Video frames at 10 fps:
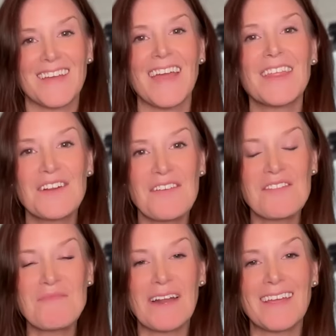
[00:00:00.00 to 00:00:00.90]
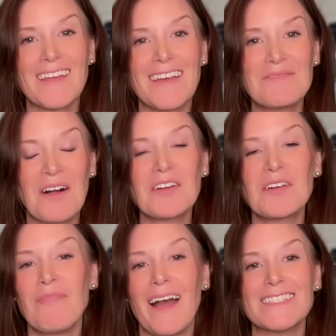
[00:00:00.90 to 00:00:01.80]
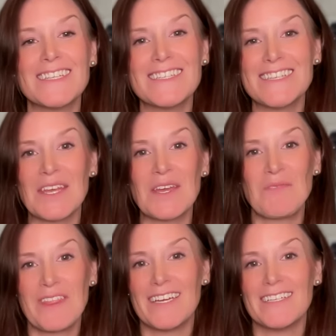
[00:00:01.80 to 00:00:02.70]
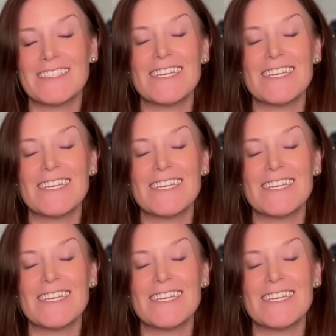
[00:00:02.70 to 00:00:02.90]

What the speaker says: Hey there, everybody, and welcome back to The Psychic Within.